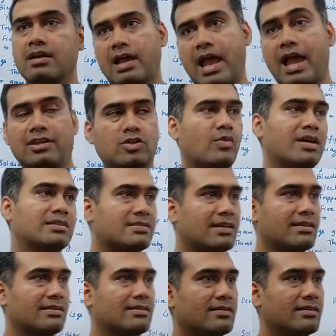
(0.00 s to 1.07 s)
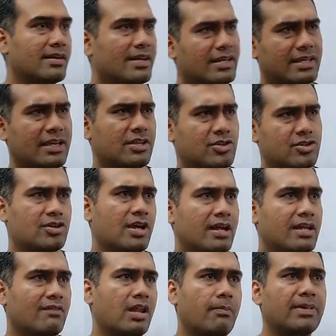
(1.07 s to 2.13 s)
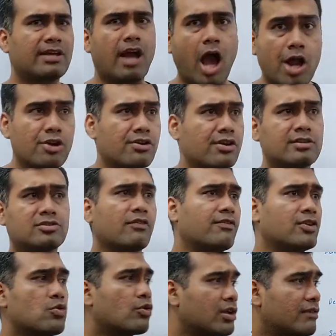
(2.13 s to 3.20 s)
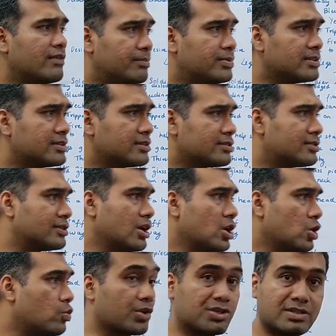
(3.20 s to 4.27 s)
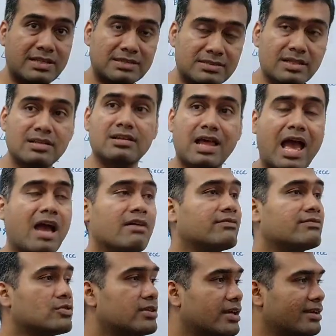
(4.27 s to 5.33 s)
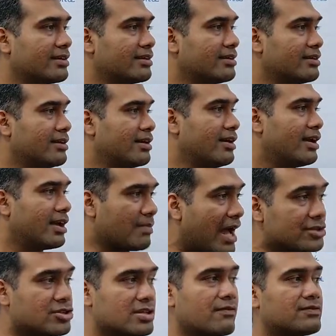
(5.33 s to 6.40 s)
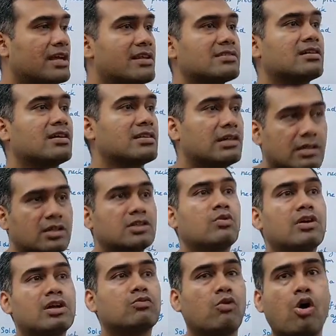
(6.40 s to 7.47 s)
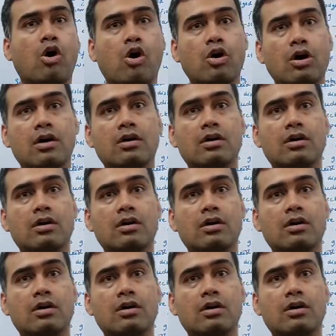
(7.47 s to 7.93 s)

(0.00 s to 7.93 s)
and USA, each developing hundreds of nuclear weapons which they still have today. Imagine if there is a third world war